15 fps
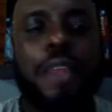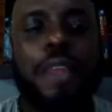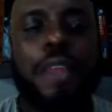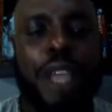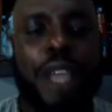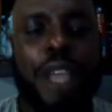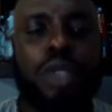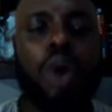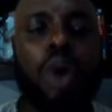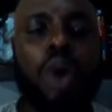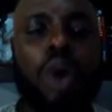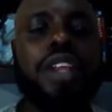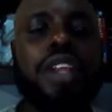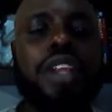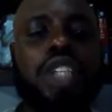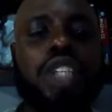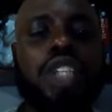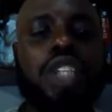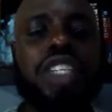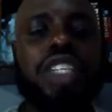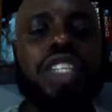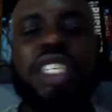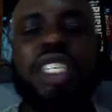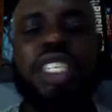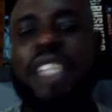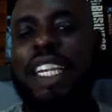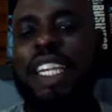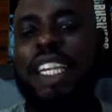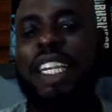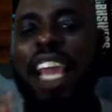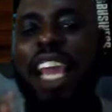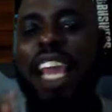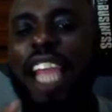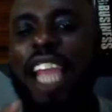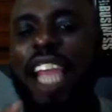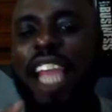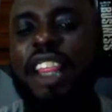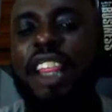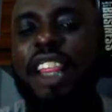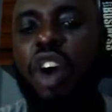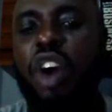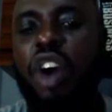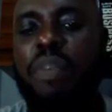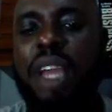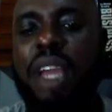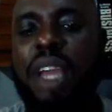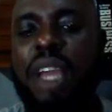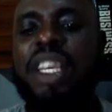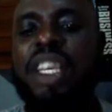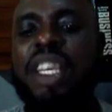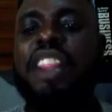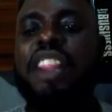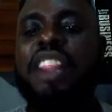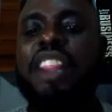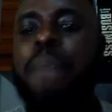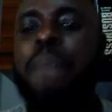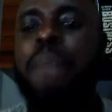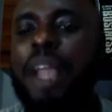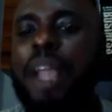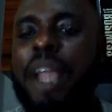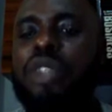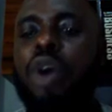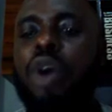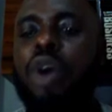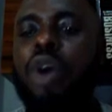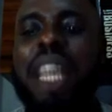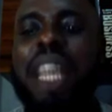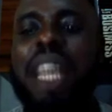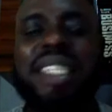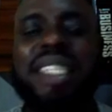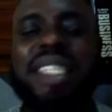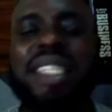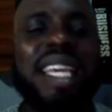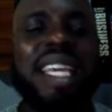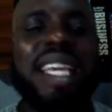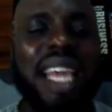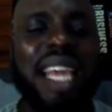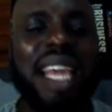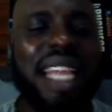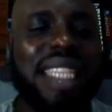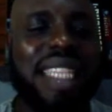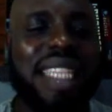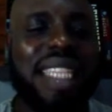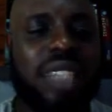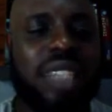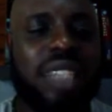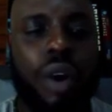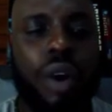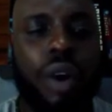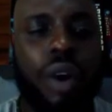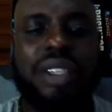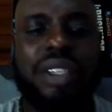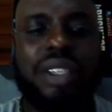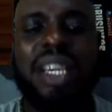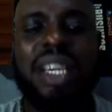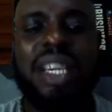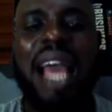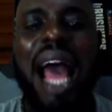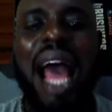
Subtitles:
the fate of the nation's citizen in the government, the payment of taxes in that currency,